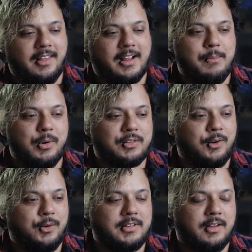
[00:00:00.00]
Like I booked a
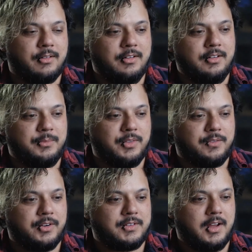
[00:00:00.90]
hotel room the
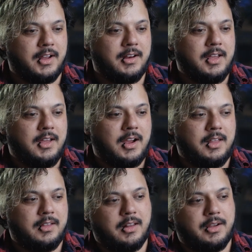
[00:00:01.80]
first night
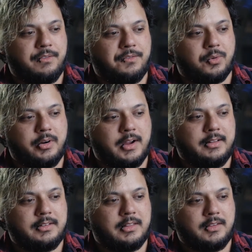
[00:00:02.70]
and then like 4
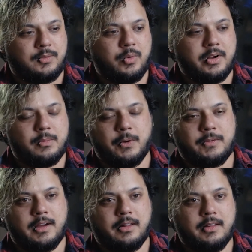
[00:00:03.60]
nights at this weird
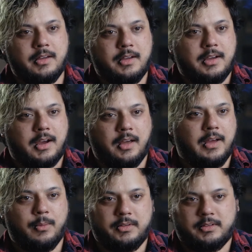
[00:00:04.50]
motel. And
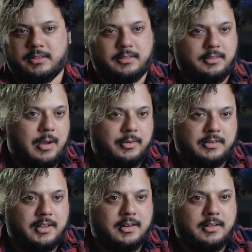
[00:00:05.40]
that was
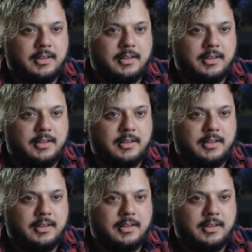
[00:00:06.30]
it.